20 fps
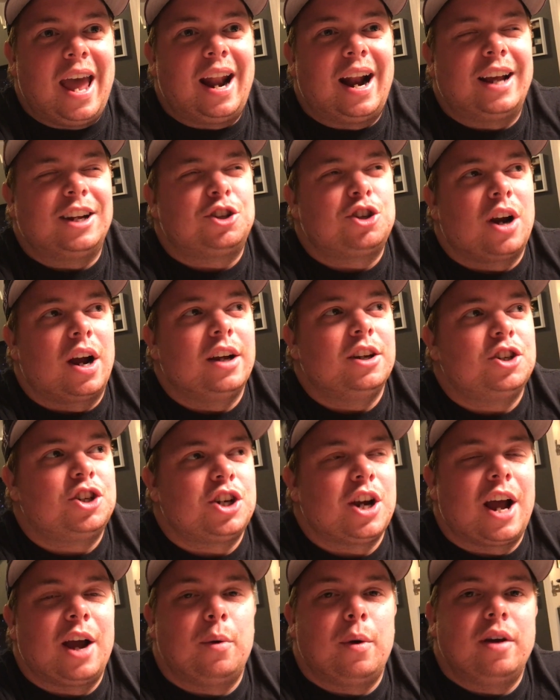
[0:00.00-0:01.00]
I try and
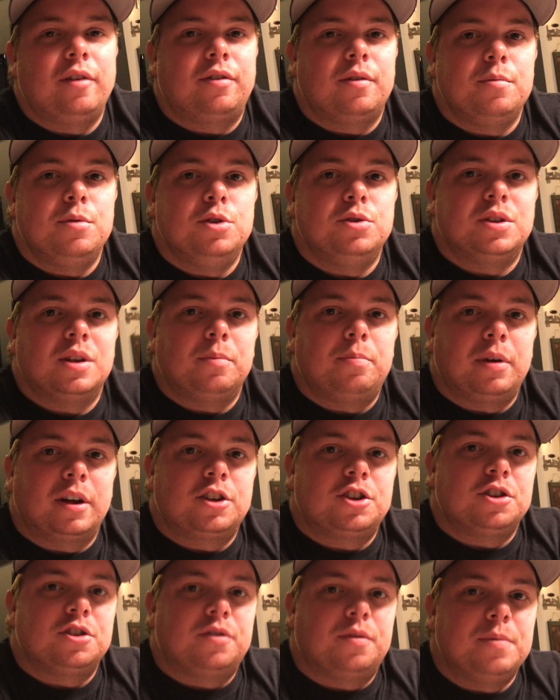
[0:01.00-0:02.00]
shy away from using
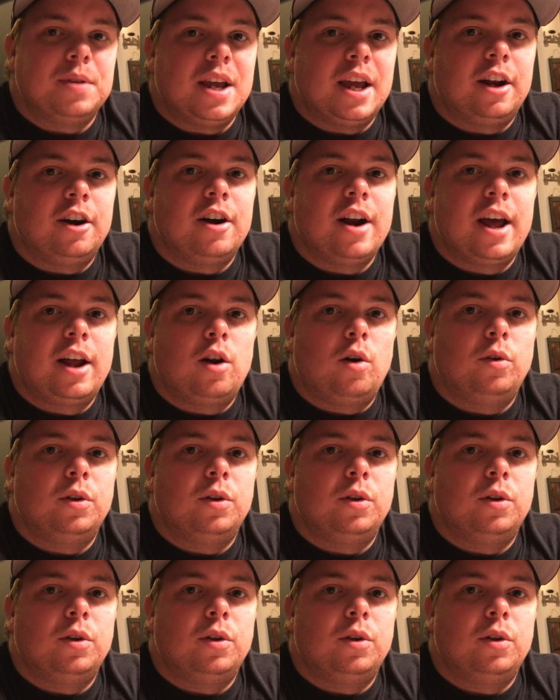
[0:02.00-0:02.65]
pictures from the internet